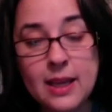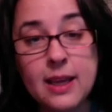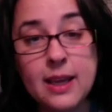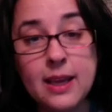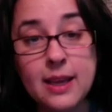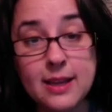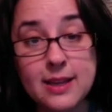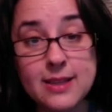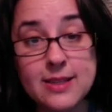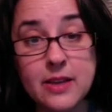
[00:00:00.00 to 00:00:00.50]

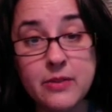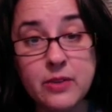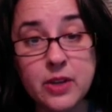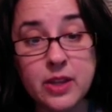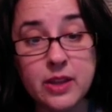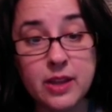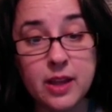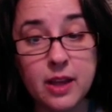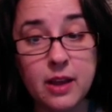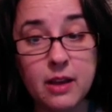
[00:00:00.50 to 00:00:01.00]
It is
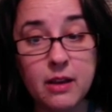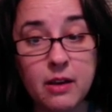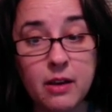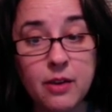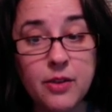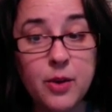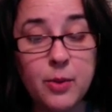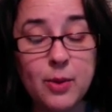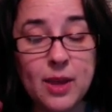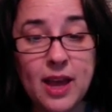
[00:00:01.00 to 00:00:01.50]
everything,
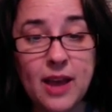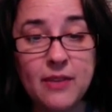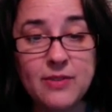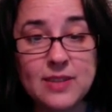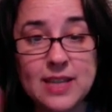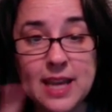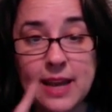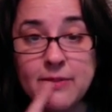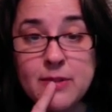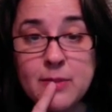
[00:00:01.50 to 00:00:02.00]
although we have
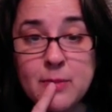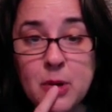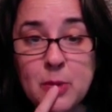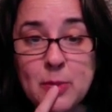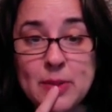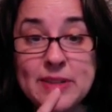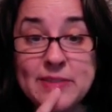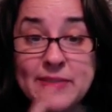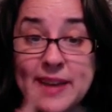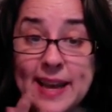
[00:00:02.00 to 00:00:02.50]
to have the moment of